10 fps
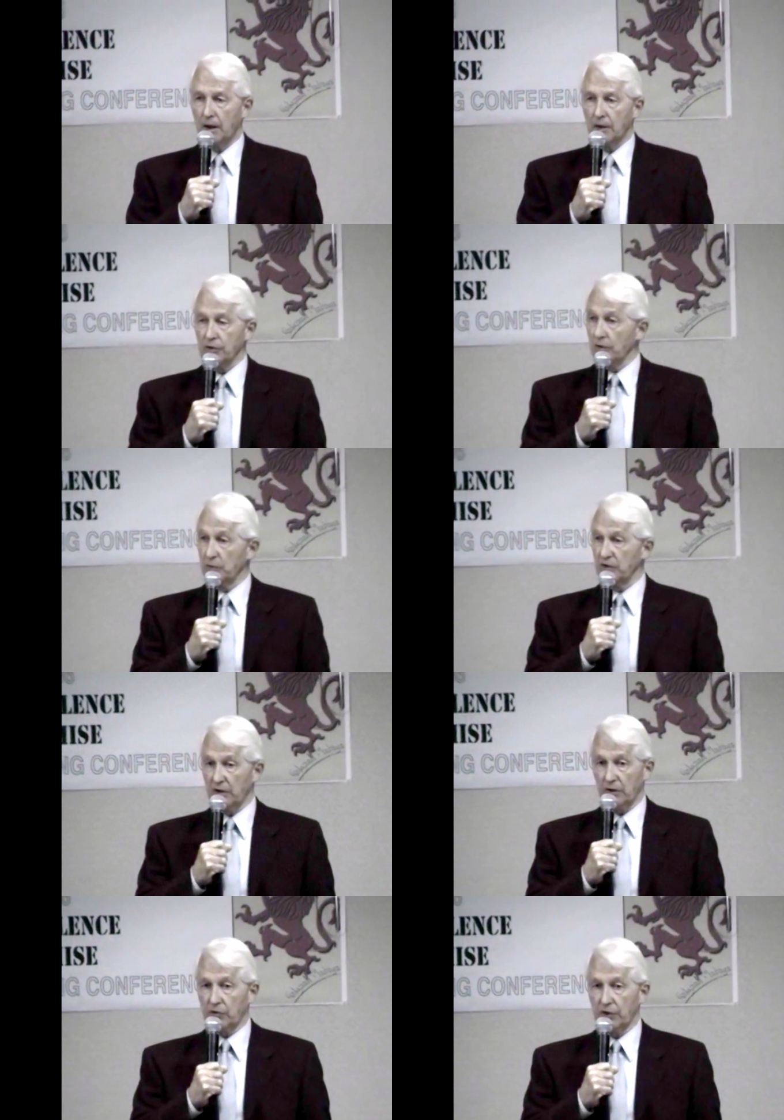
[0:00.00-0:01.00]
So there was a
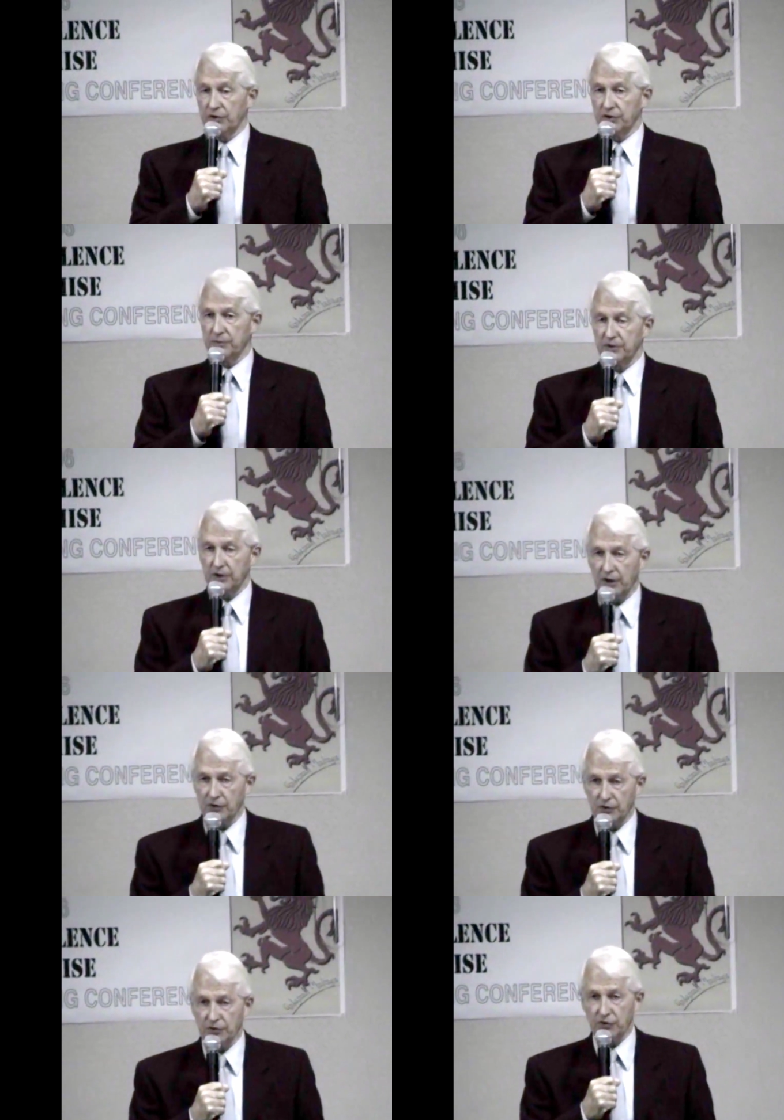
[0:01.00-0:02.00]
little crisis meeting
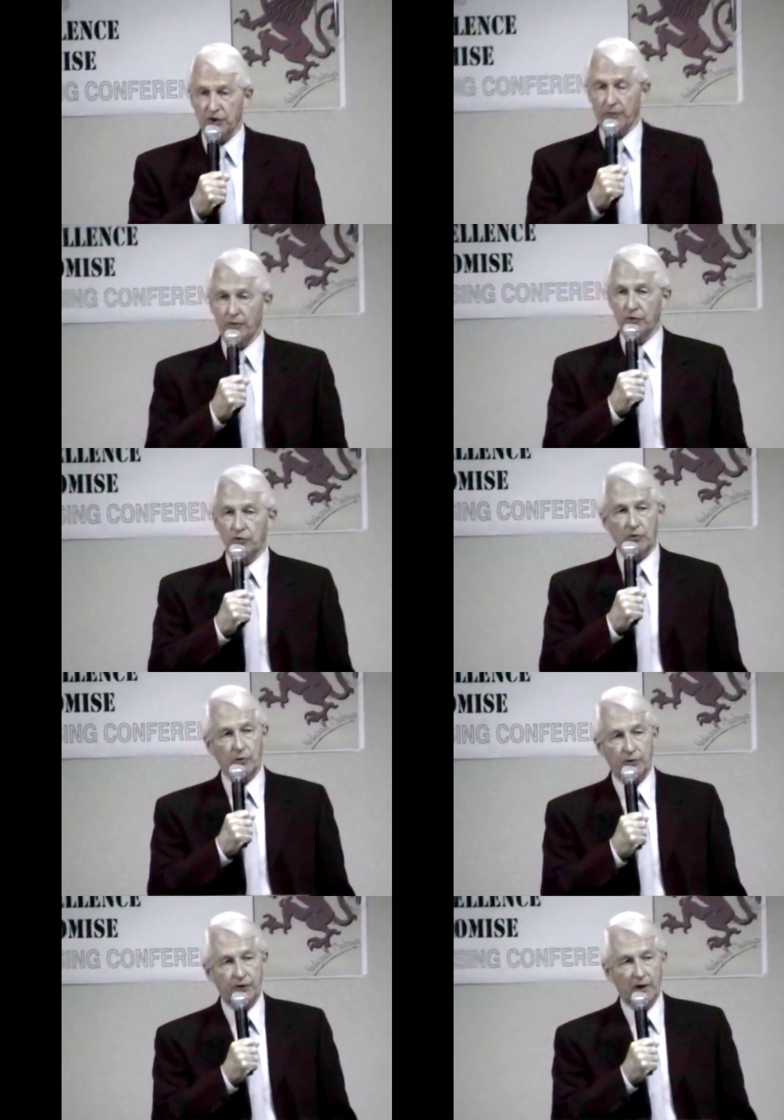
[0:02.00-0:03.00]
outside the chapel, and
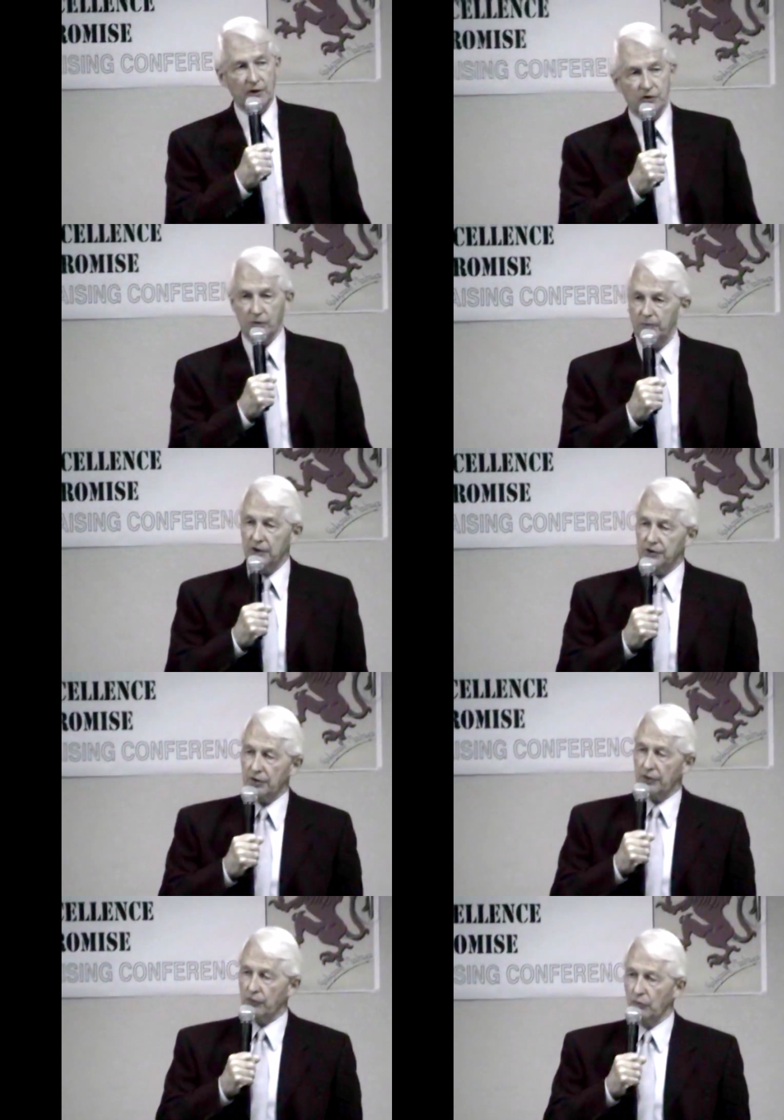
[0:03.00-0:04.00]
Uyirwoth told me, he said,
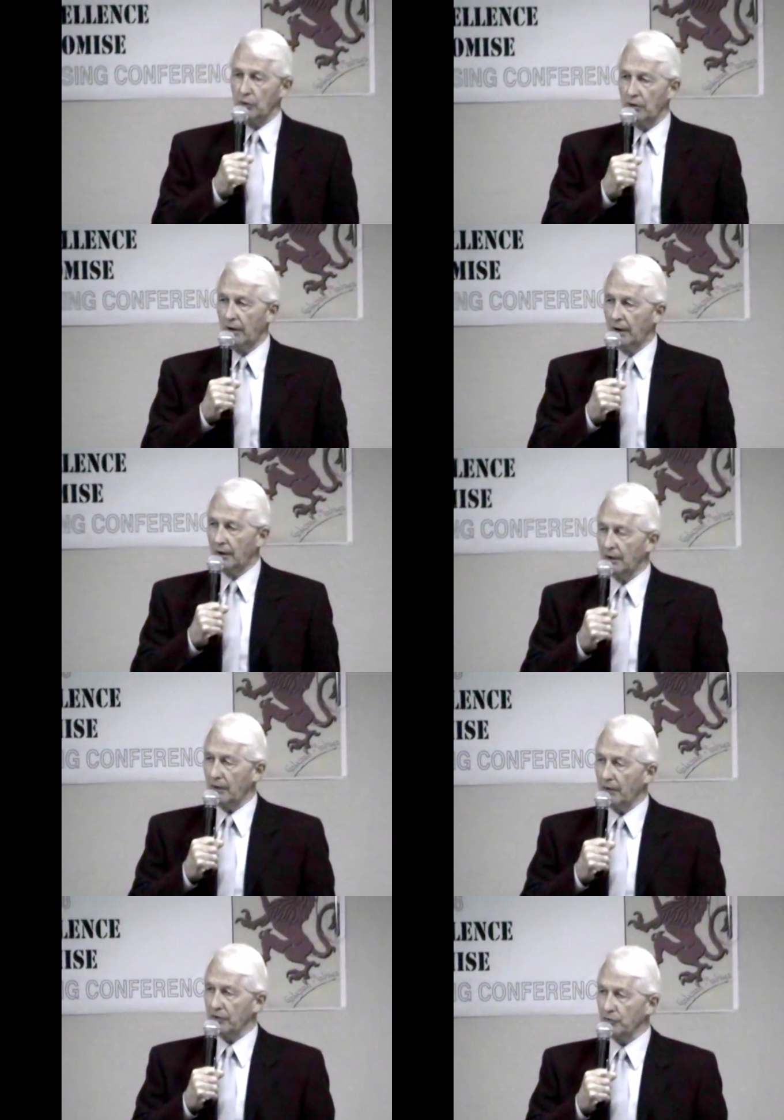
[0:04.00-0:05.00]
I thought, well, I
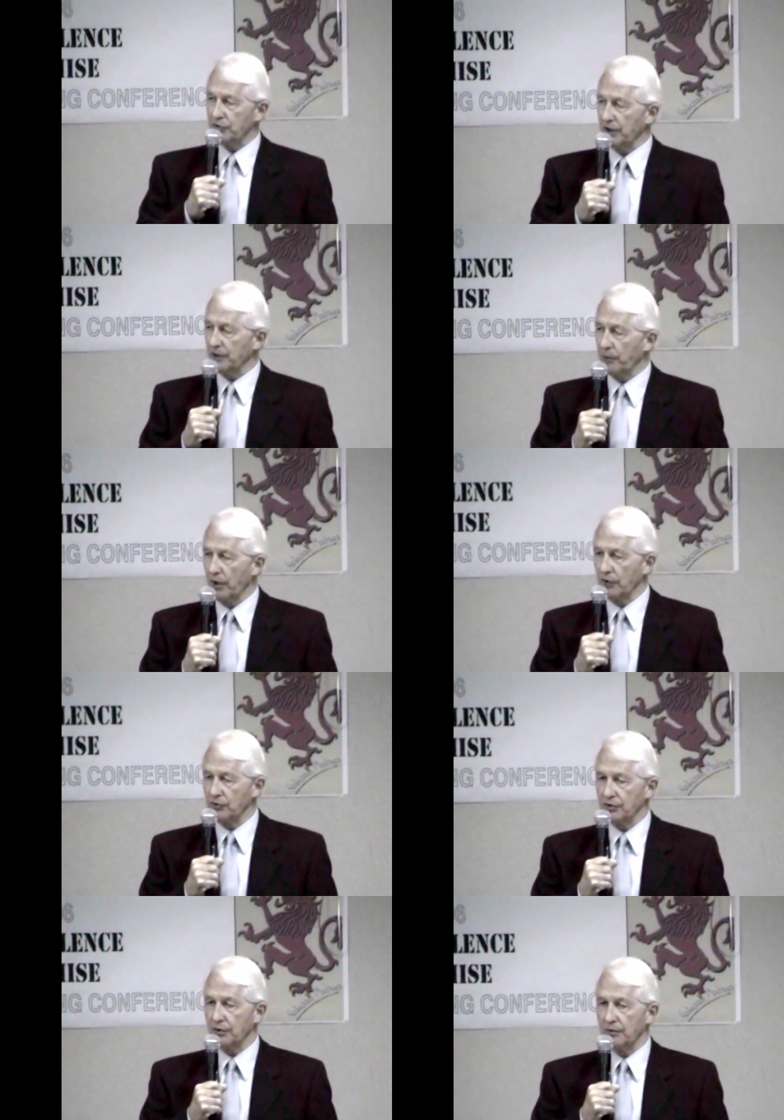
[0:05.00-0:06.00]
might as well take the plunge.